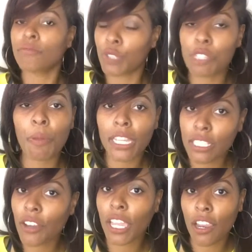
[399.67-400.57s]
Respect
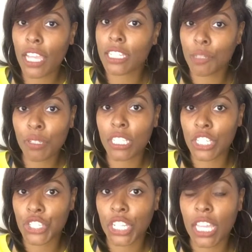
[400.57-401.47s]
your hair and deep
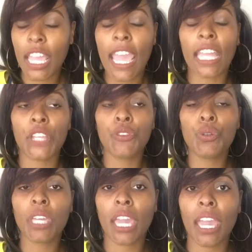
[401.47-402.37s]
condition it. And if
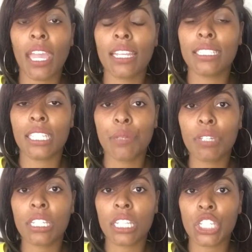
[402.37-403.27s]
you can, deep
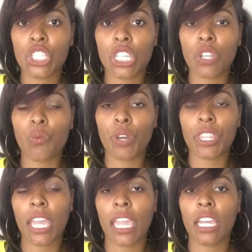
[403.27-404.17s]
condition
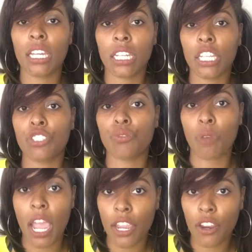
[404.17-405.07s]
with a hooded
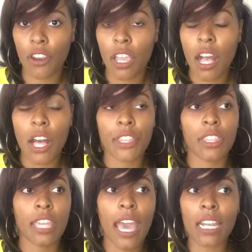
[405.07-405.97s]
dryer.
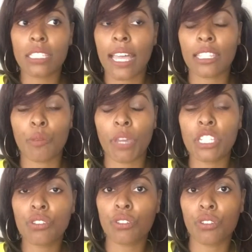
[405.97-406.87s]
That is like the
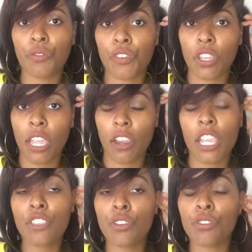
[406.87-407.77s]
best you can do for your hair.
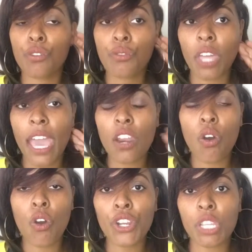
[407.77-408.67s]
Either do that
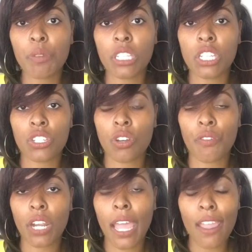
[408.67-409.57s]
or deep condition
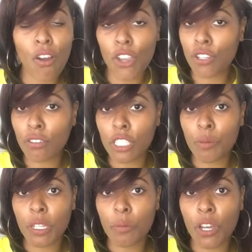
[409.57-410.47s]
overnight, or do a little
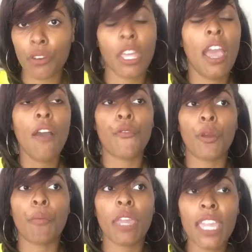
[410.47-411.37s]
bit of both.
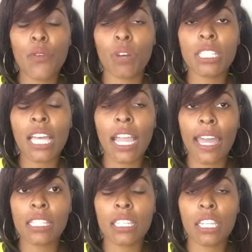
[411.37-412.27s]
For me, once I
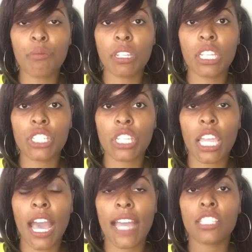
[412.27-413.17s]
got into deep
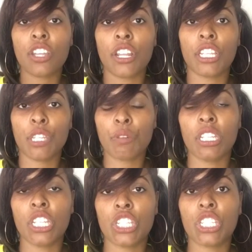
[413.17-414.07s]
conditioning, I started deep
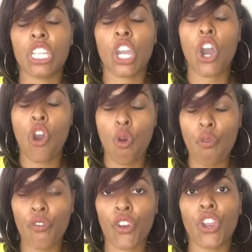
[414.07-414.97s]
conditioning
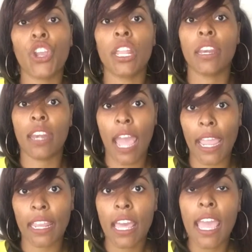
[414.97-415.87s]

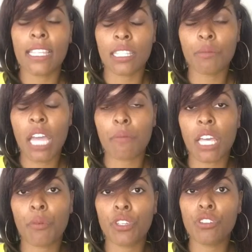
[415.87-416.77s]
overnight. And sometimes
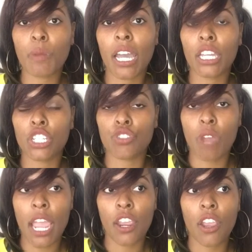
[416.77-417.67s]
I would use my hooded
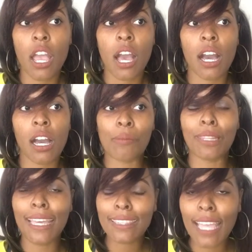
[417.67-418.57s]
dryer.
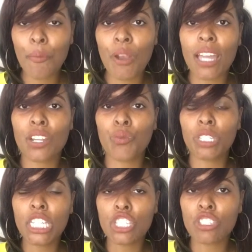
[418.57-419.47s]
Let that product
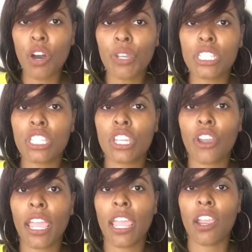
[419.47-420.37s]
really soak into
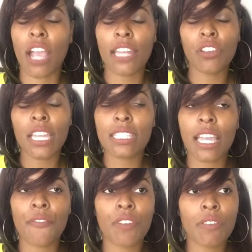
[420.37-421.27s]
your hair. I know they say